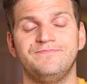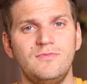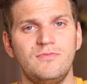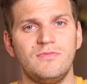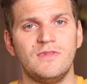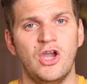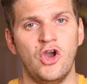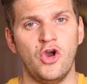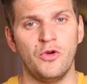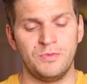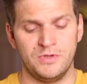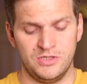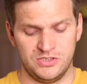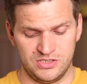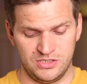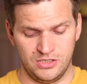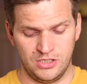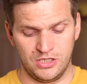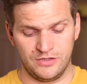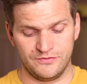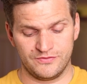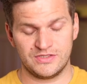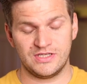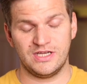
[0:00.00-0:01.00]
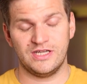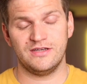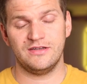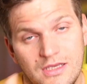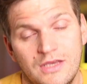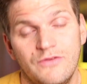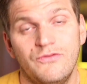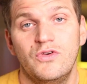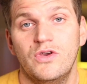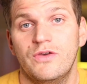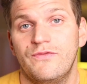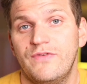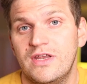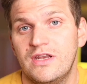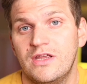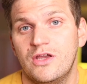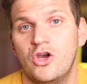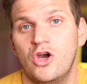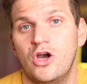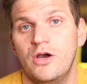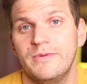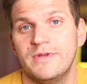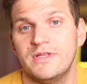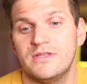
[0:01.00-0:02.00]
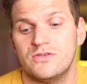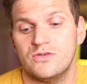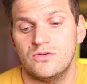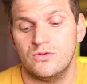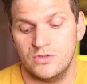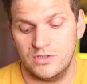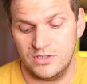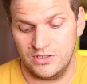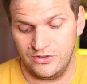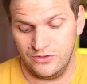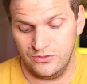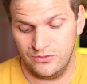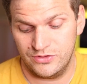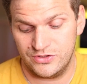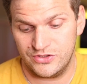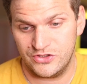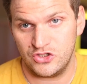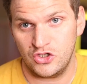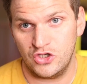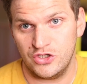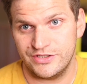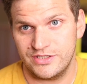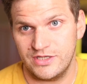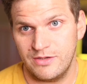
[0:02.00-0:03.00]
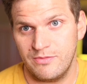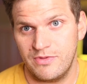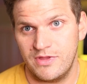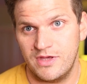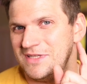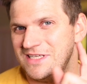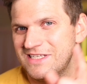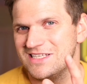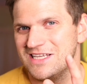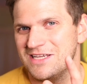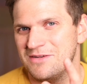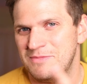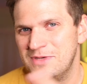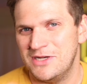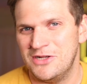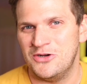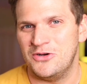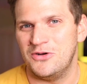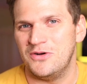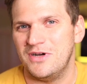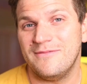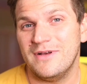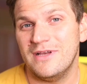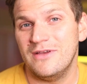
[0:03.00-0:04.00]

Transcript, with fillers: I hope there's a lot of sun. If you have any comments or you saw something, please let me know.